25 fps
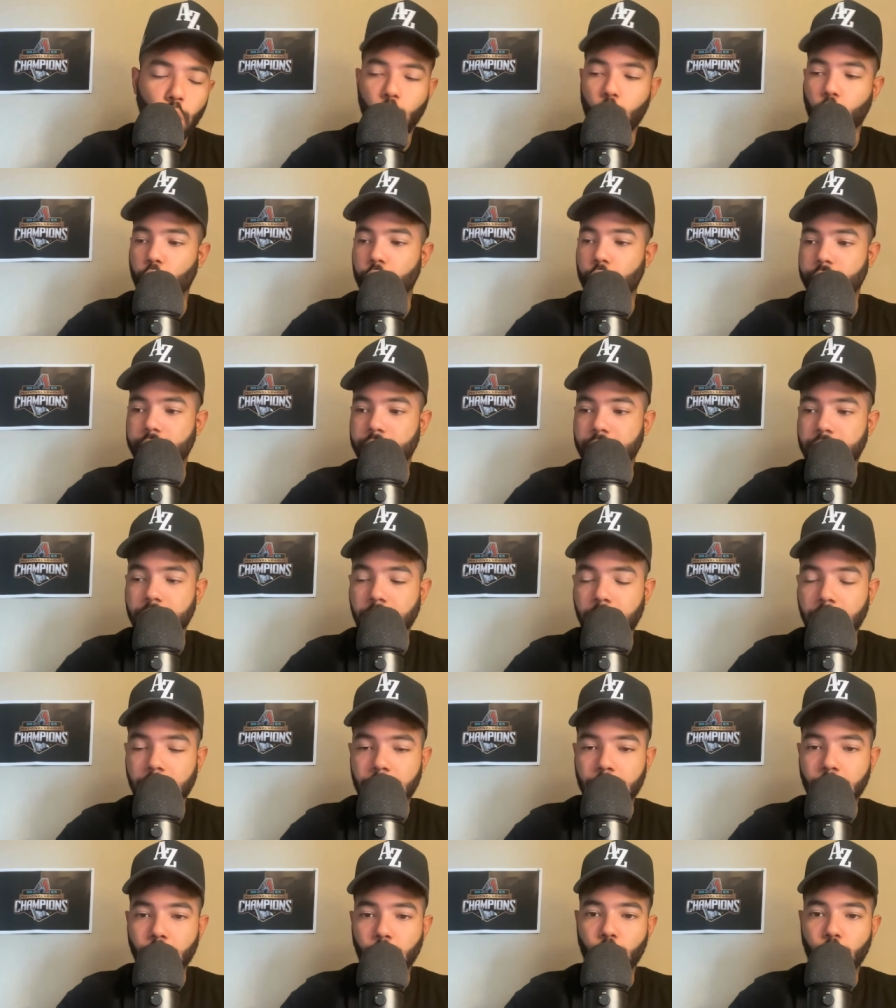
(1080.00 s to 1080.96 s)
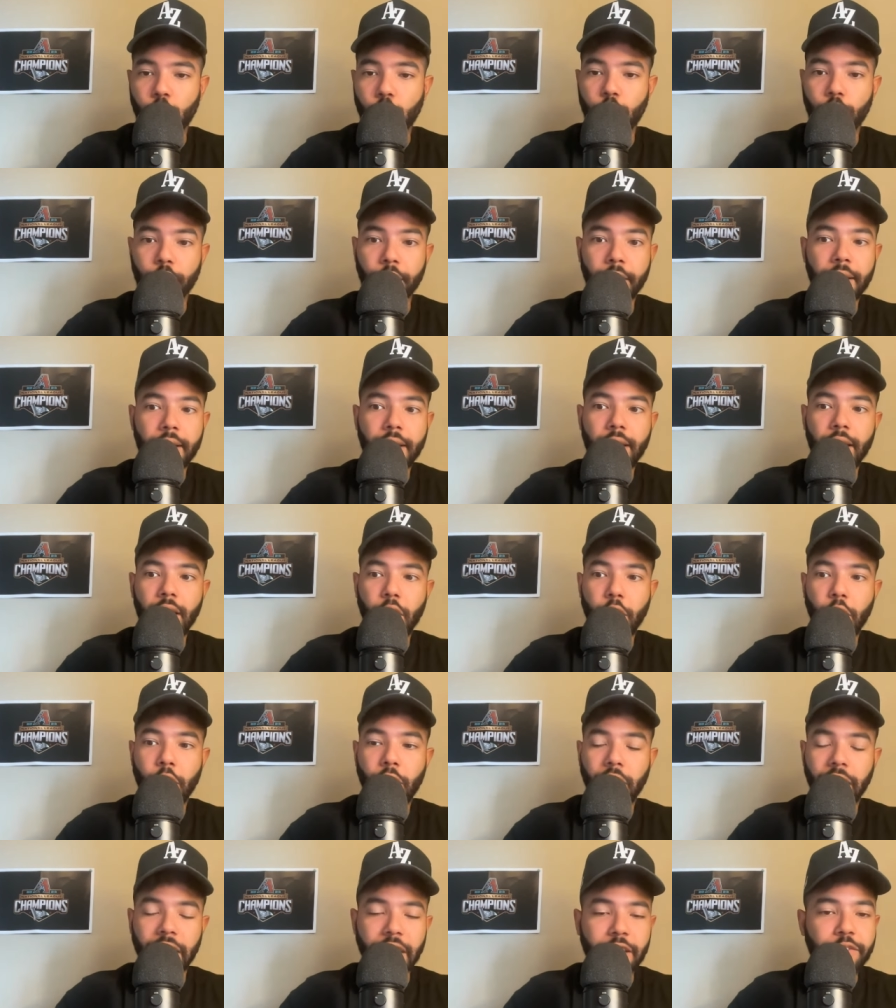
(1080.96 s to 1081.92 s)
or a stud or
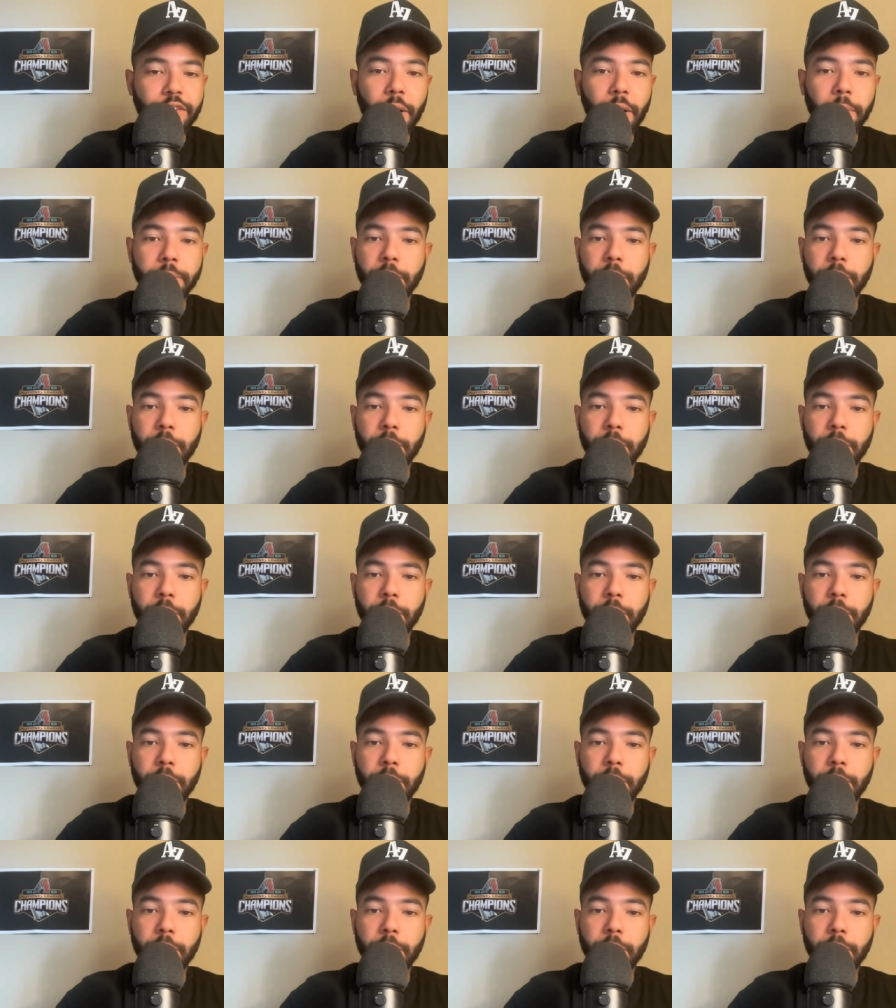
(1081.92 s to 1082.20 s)
live up